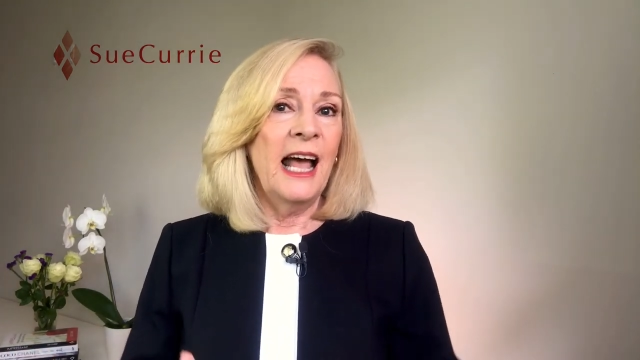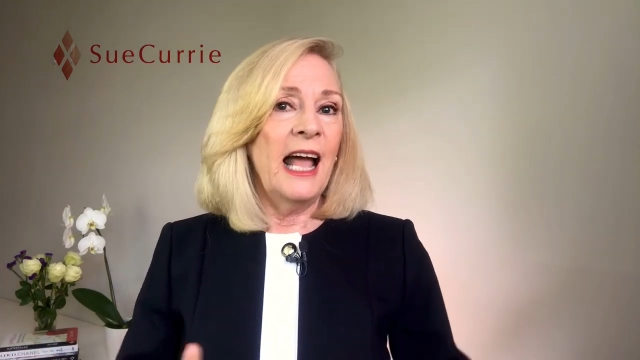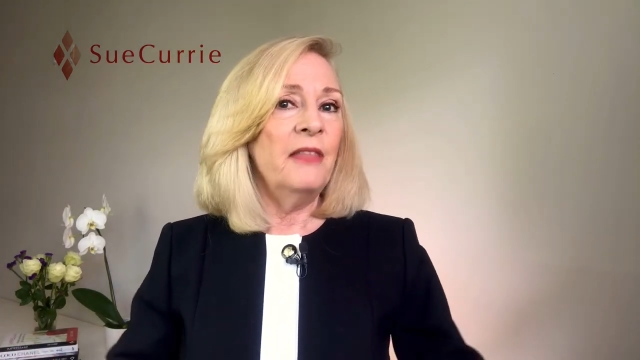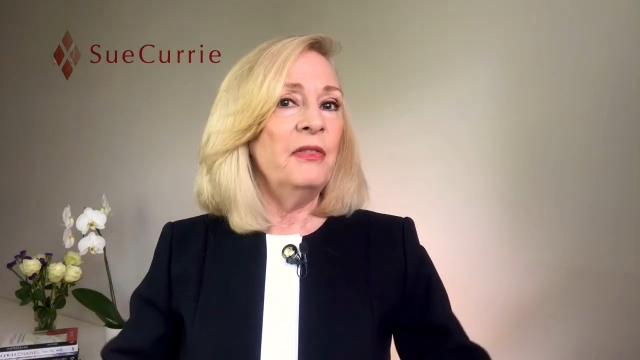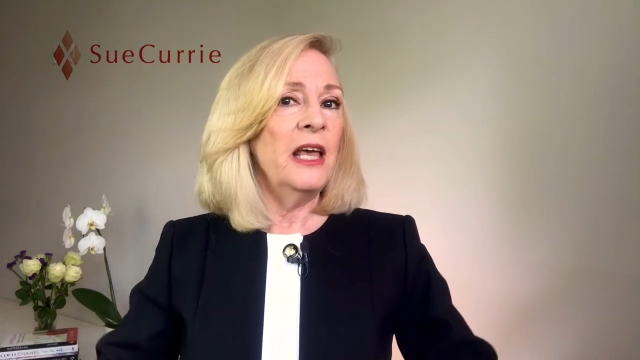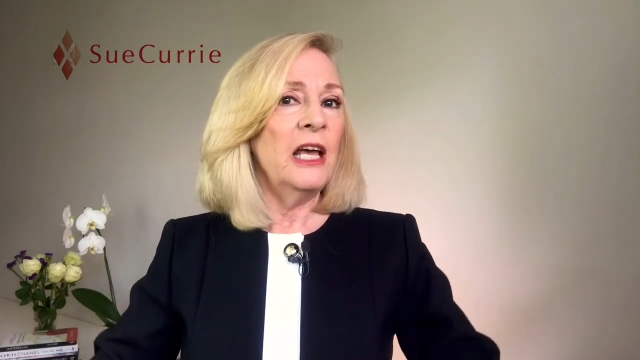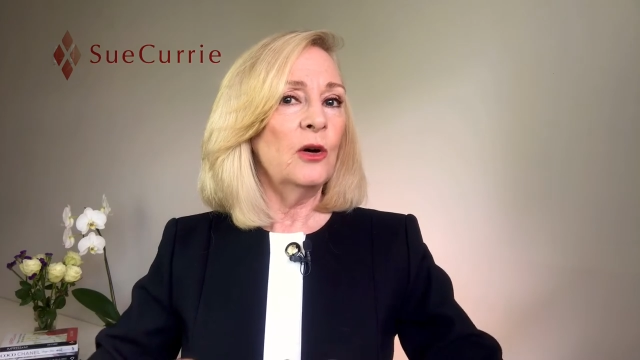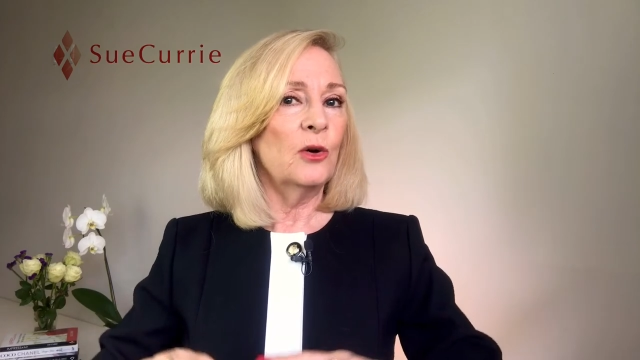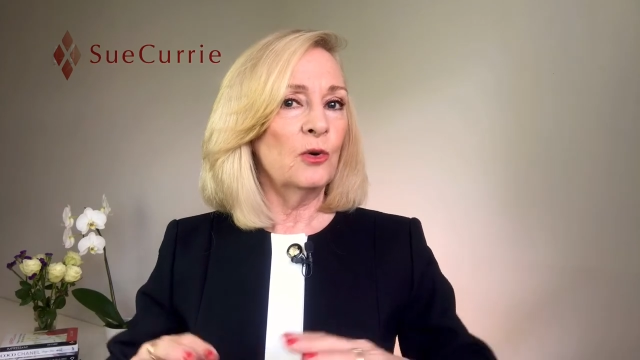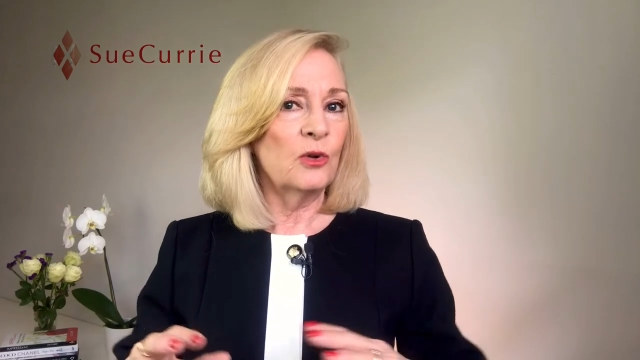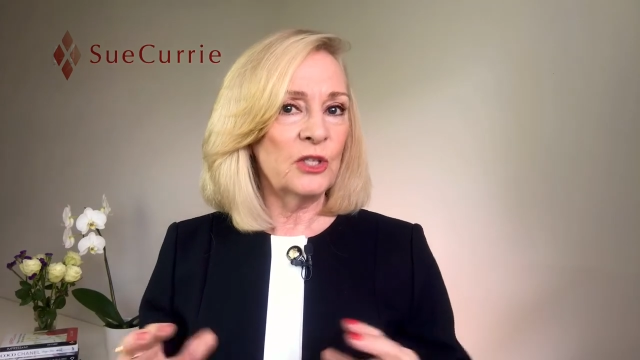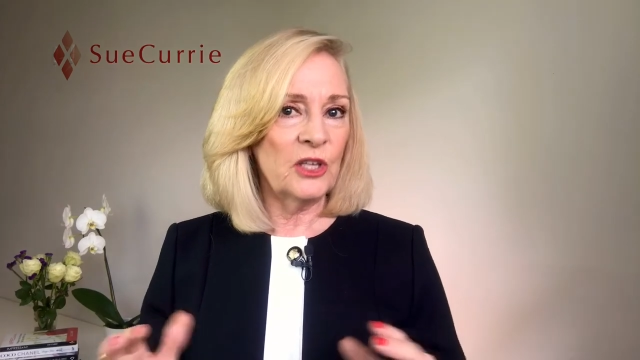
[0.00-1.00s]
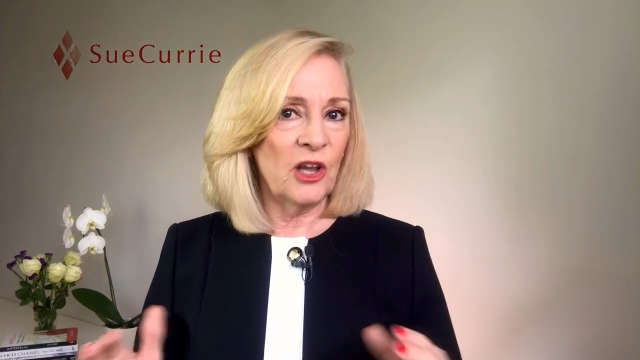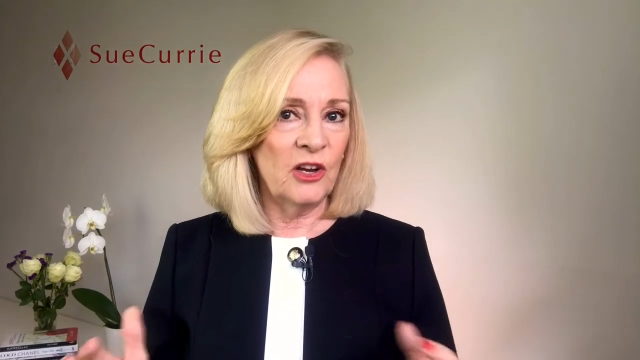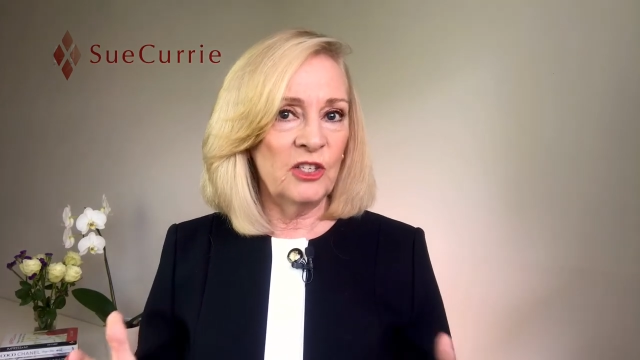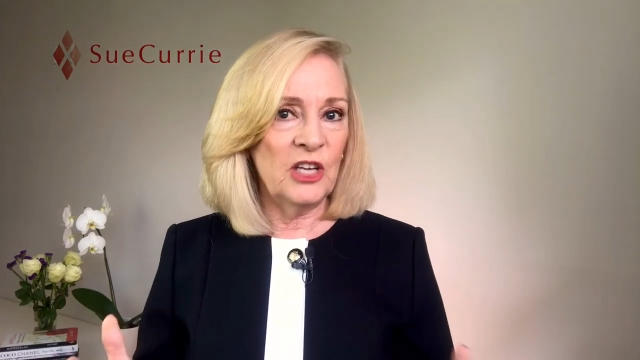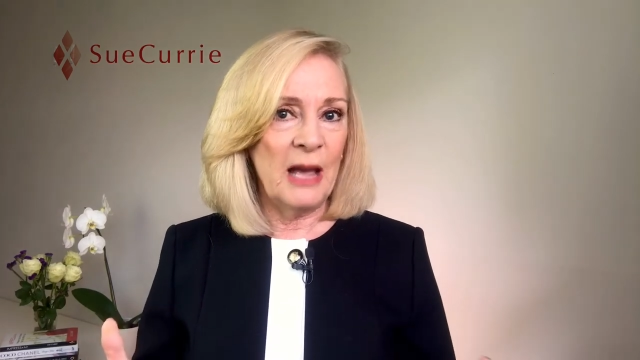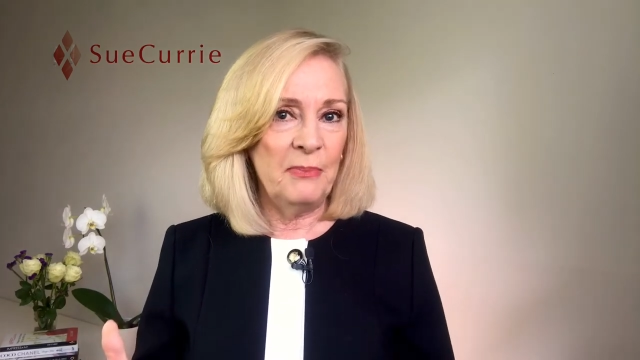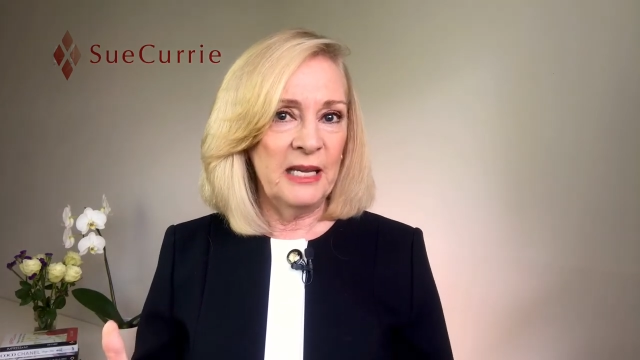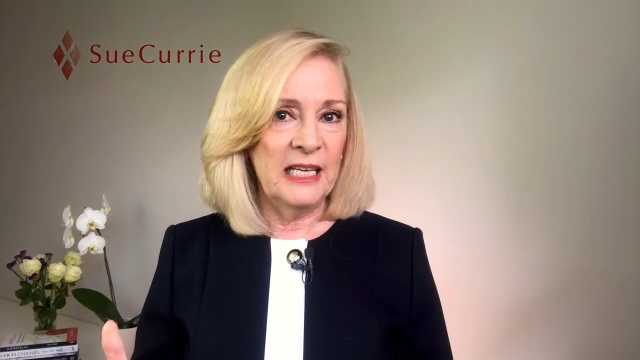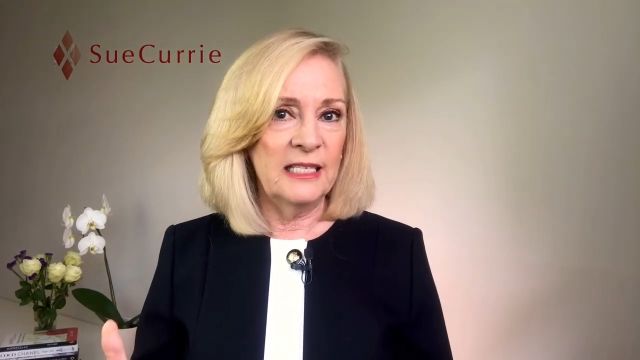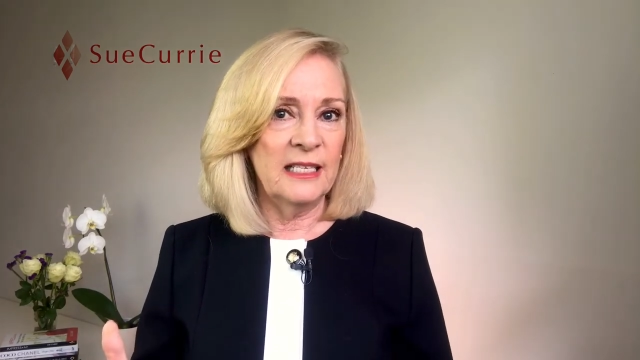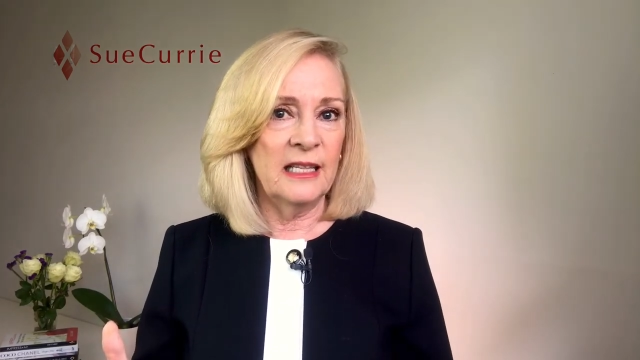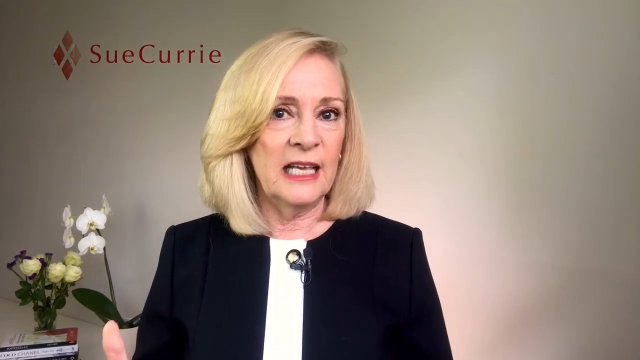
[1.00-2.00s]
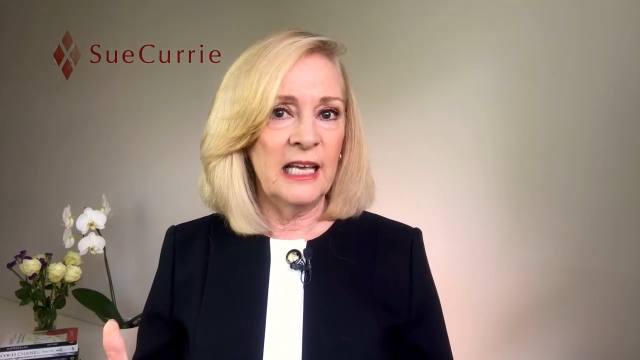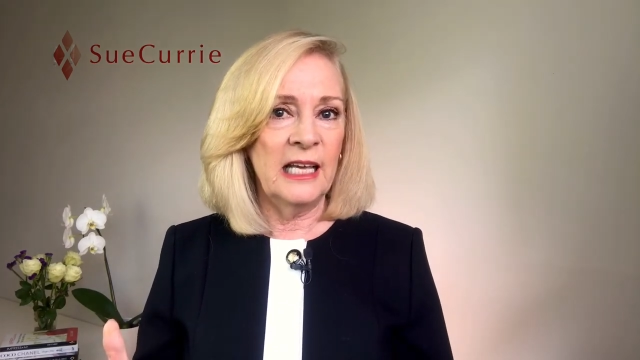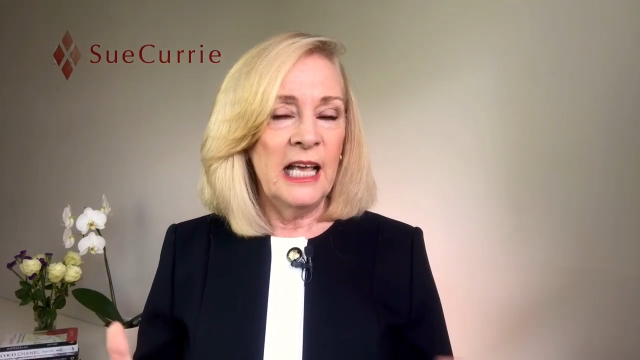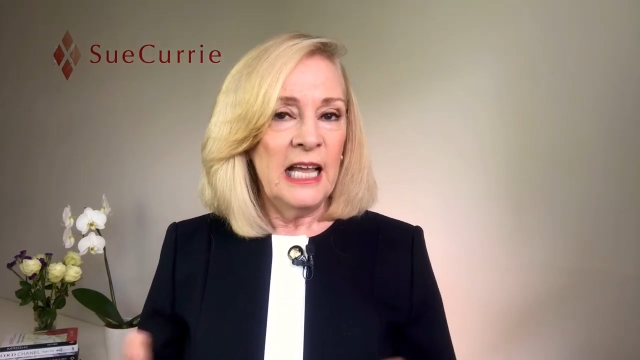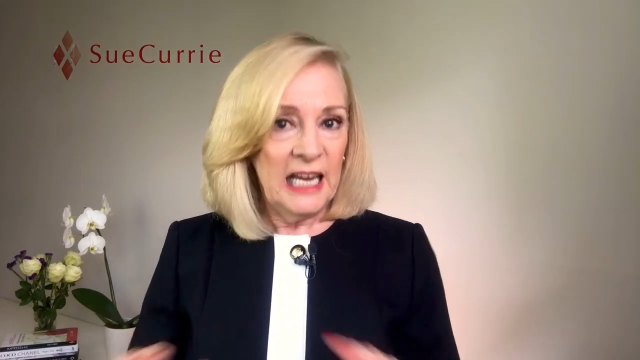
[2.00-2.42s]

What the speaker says: And they're also tapping into their